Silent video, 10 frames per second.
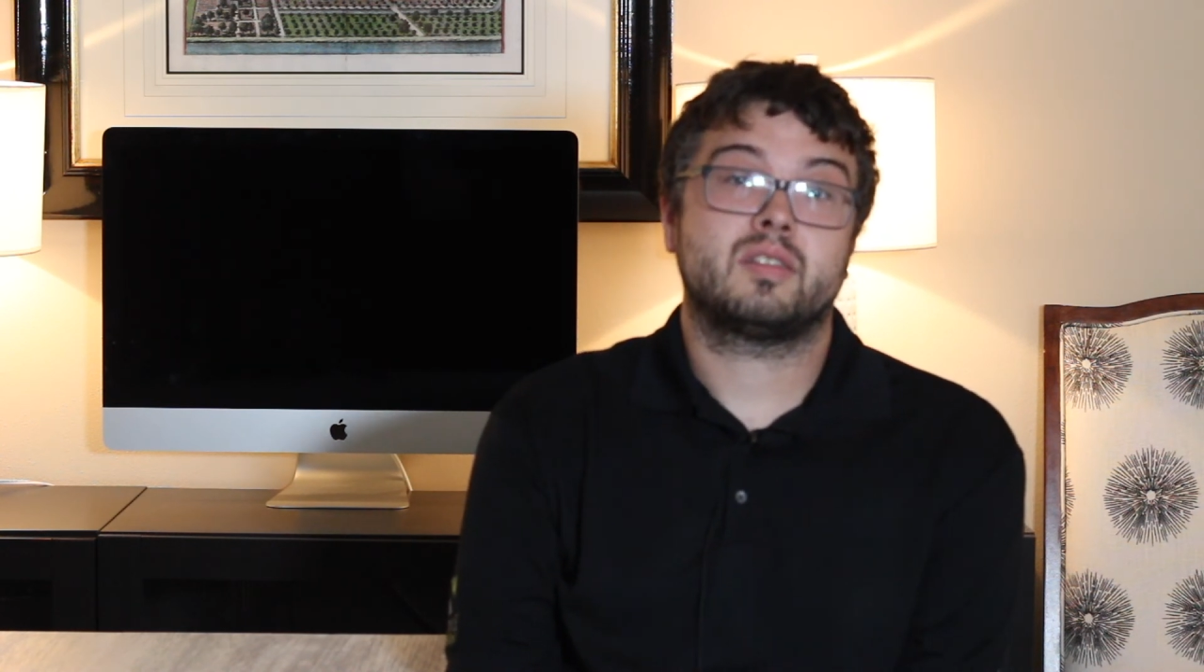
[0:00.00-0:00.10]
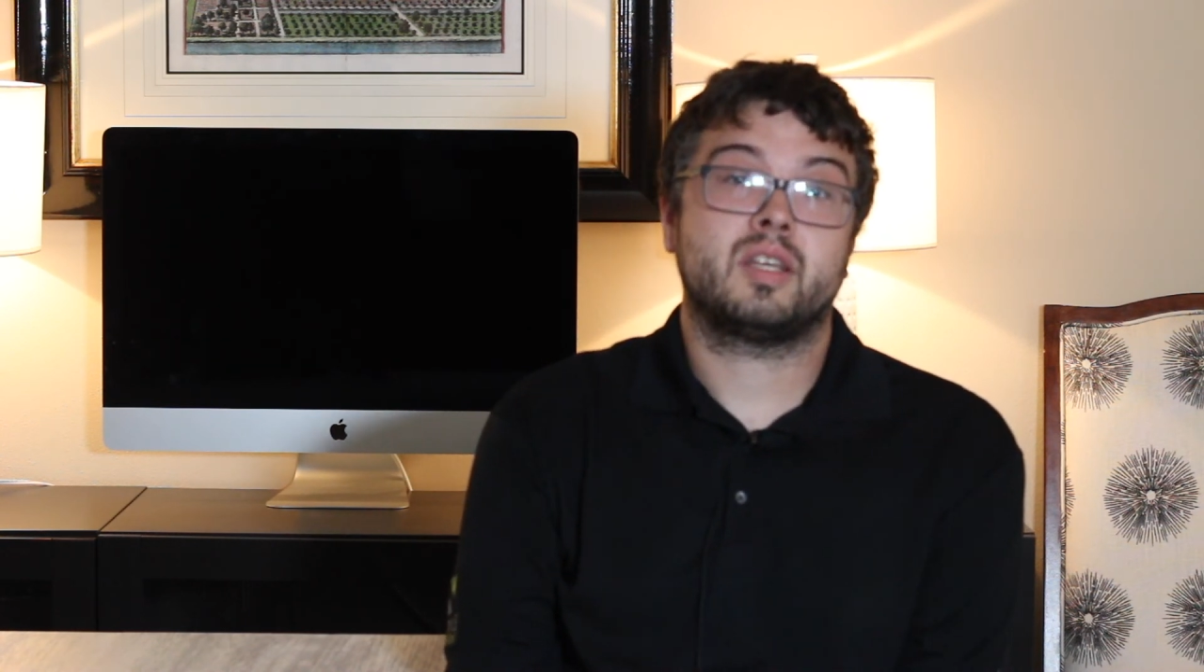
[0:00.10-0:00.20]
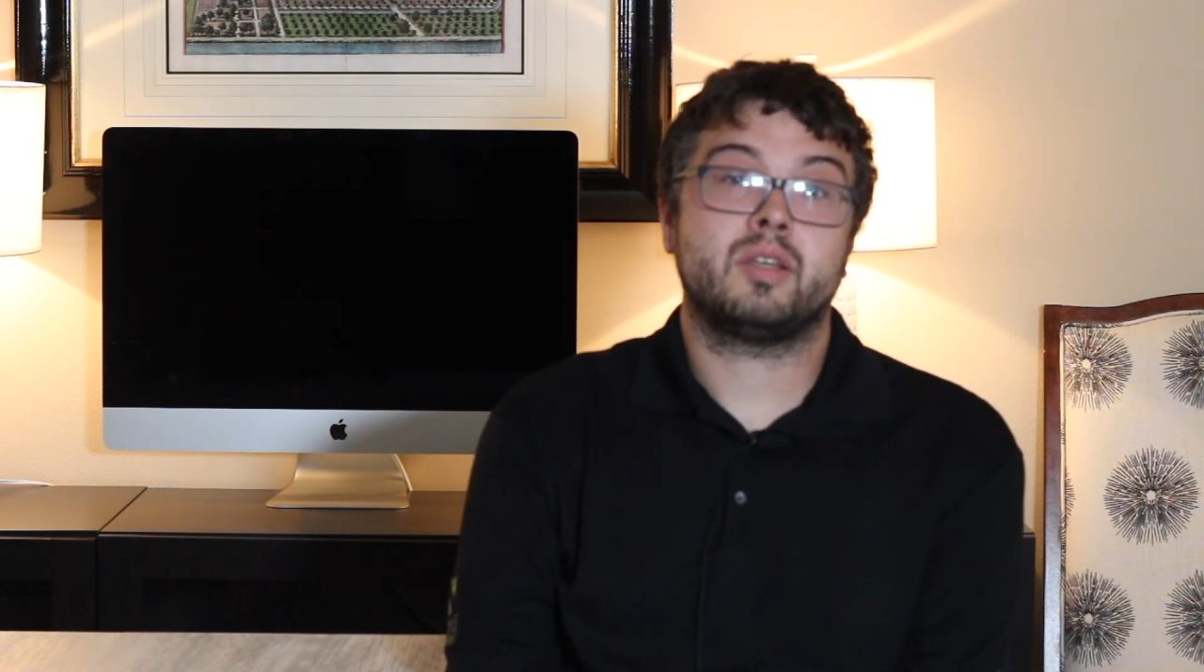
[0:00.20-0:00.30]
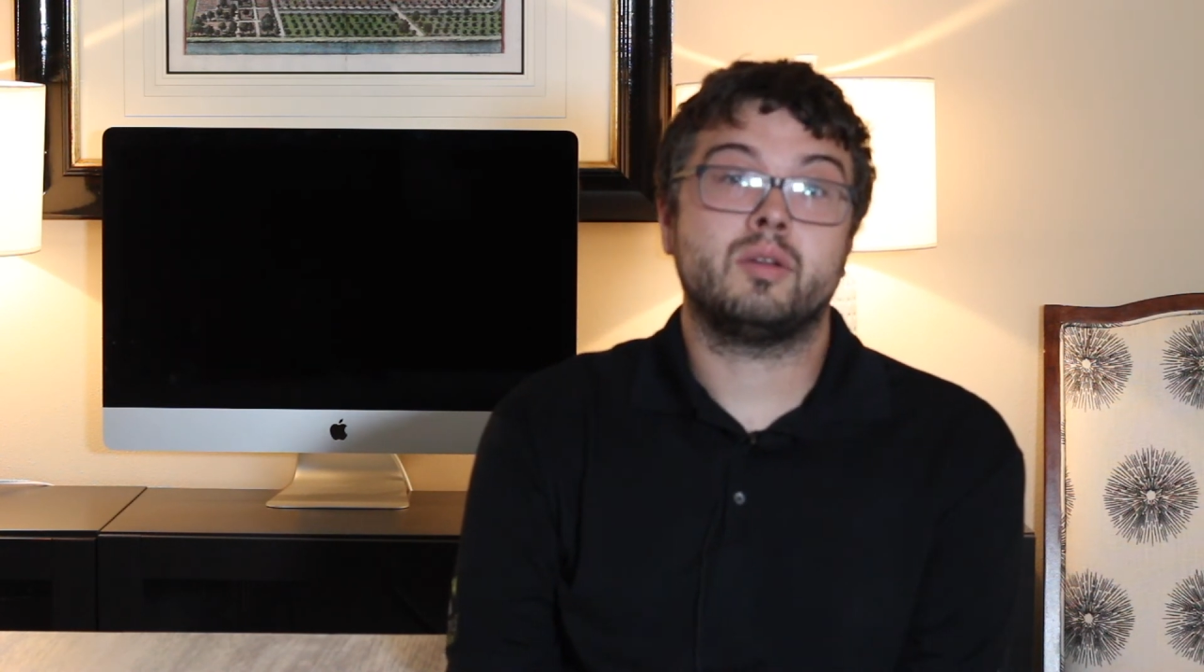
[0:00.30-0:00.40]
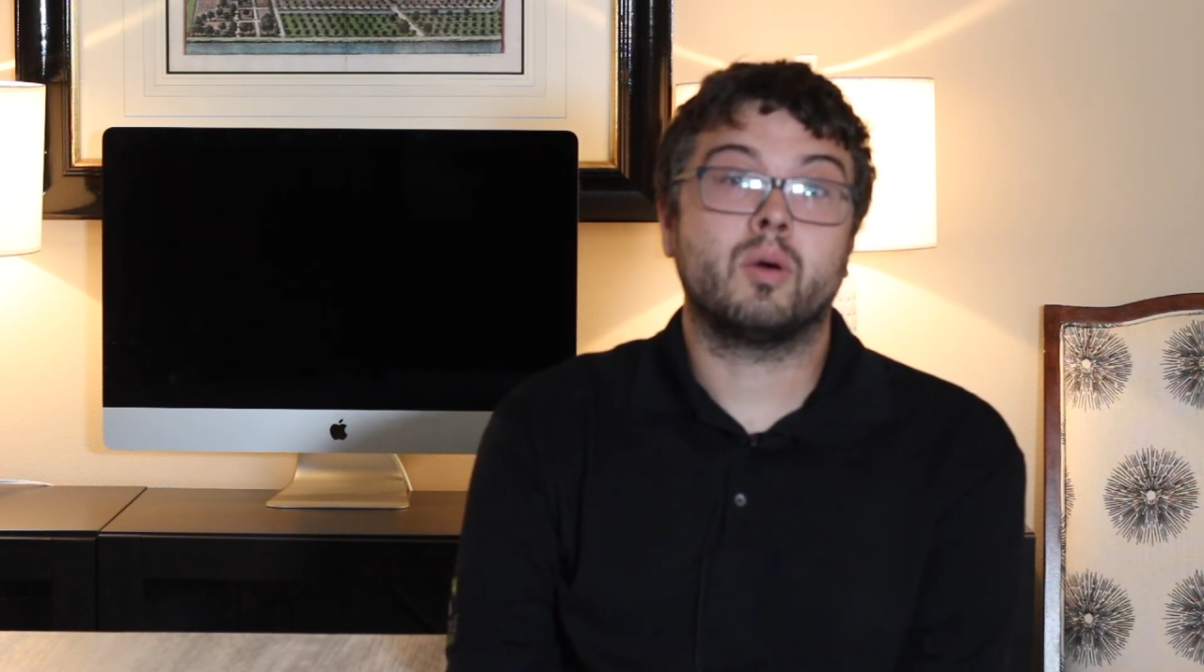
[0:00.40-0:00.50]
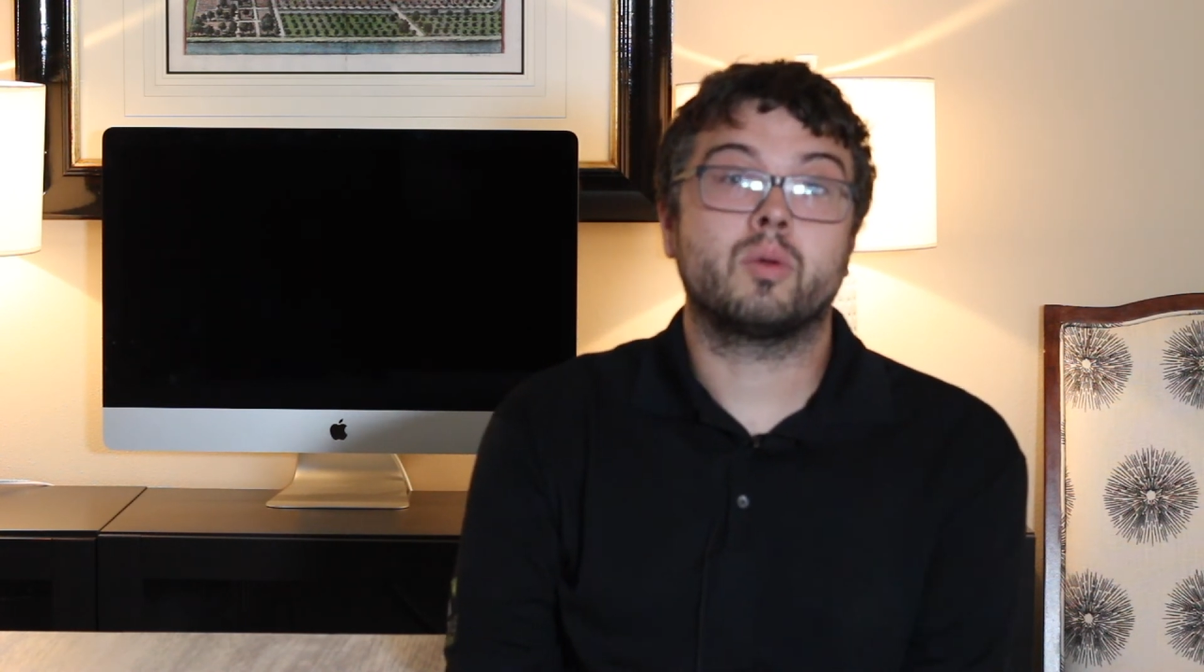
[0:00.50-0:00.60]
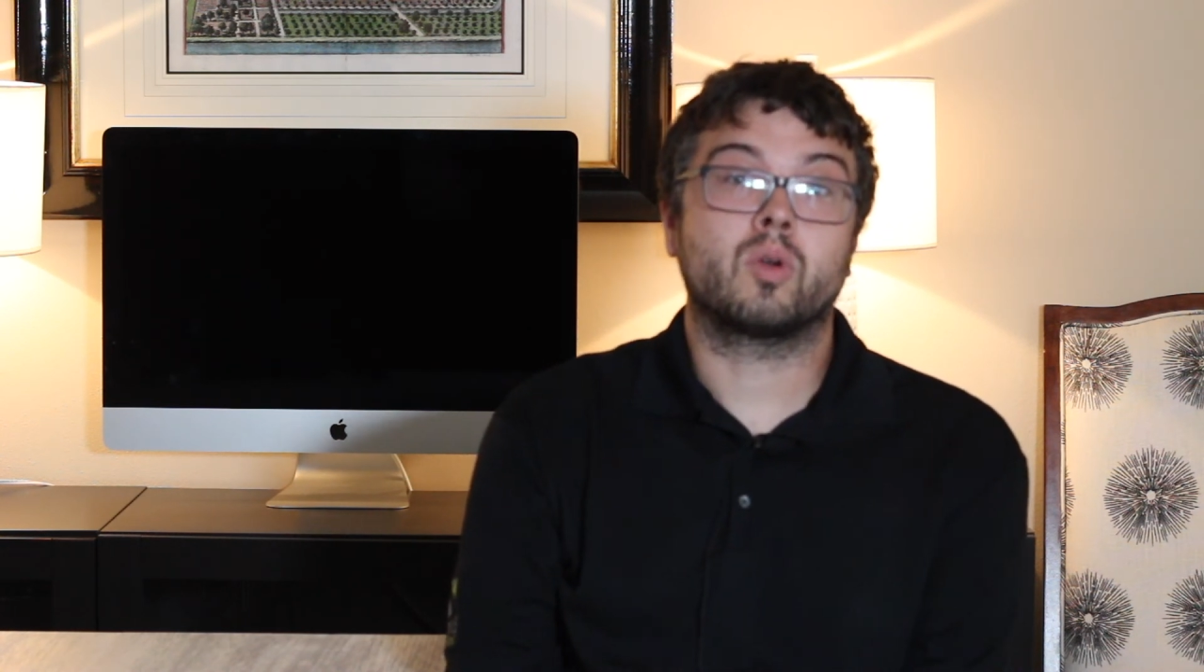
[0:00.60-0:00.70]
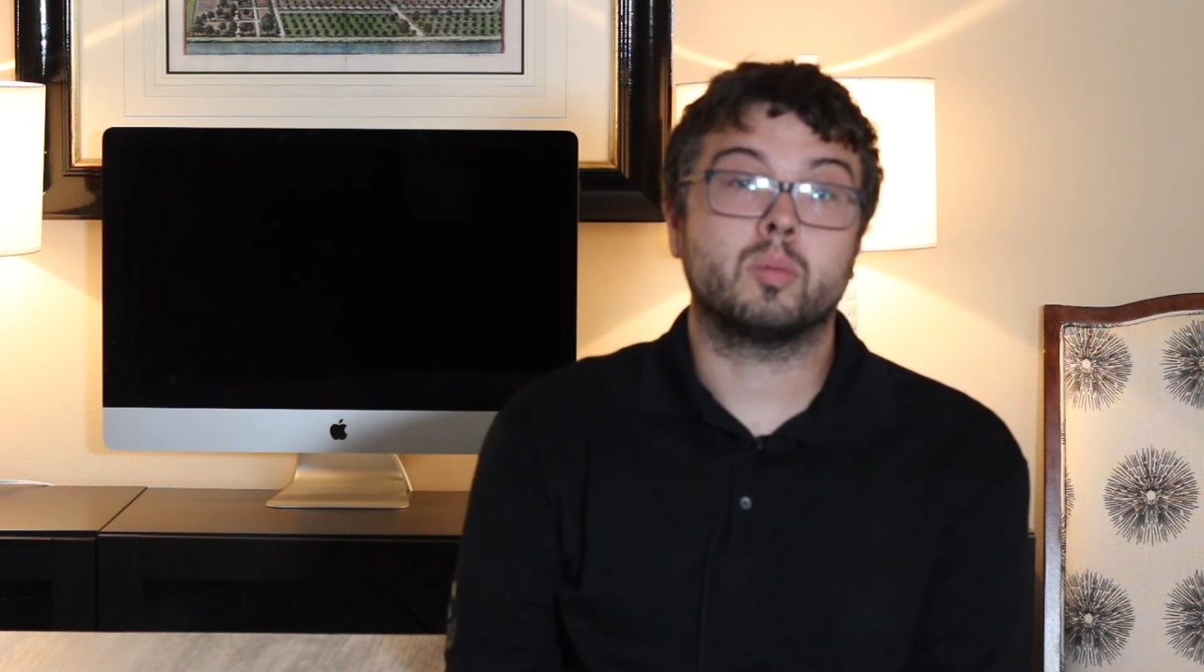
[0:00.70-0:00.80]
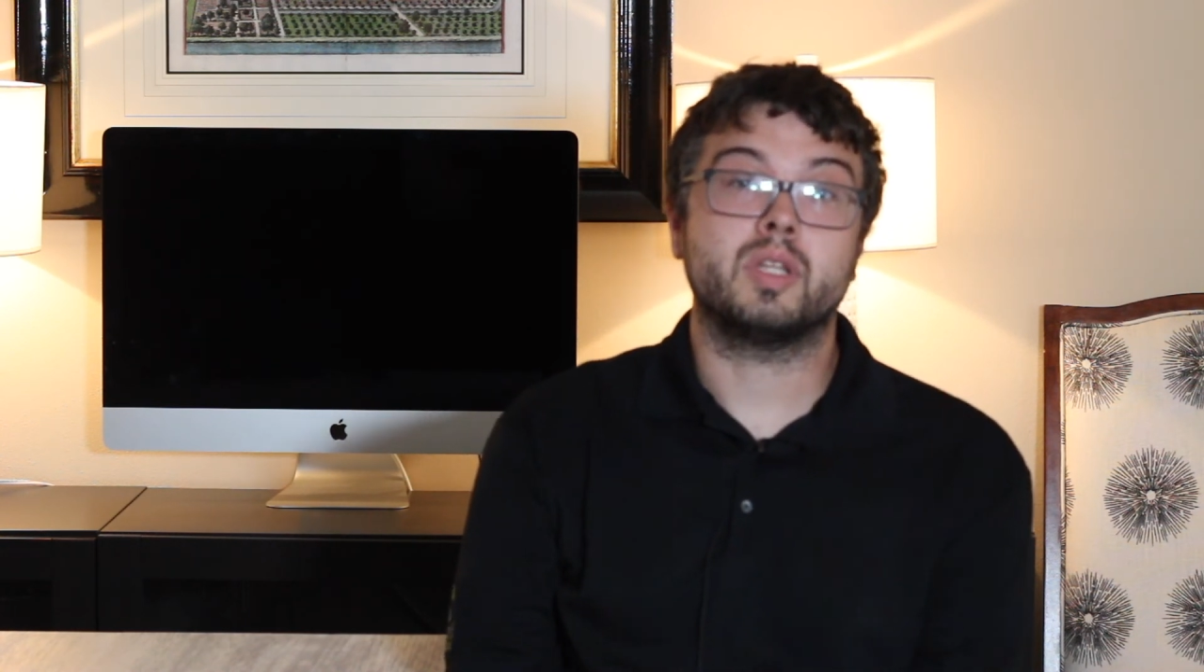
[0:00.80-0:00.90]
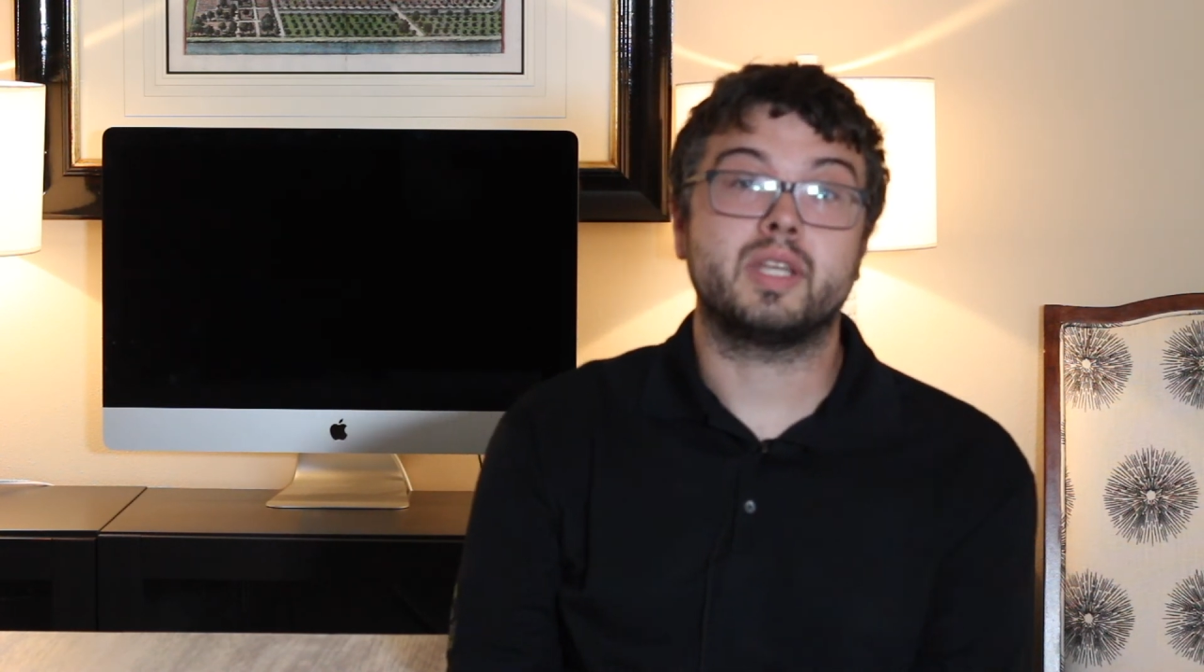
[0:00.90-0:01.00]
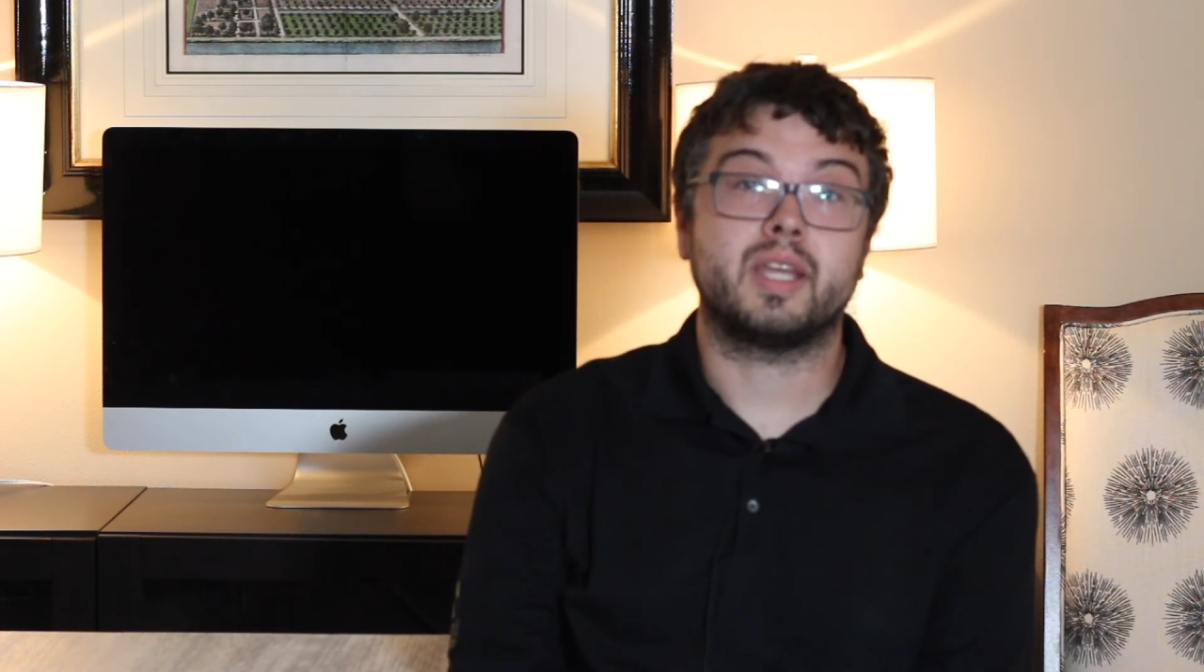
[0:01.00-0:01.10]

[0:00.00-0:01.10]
that you don't normally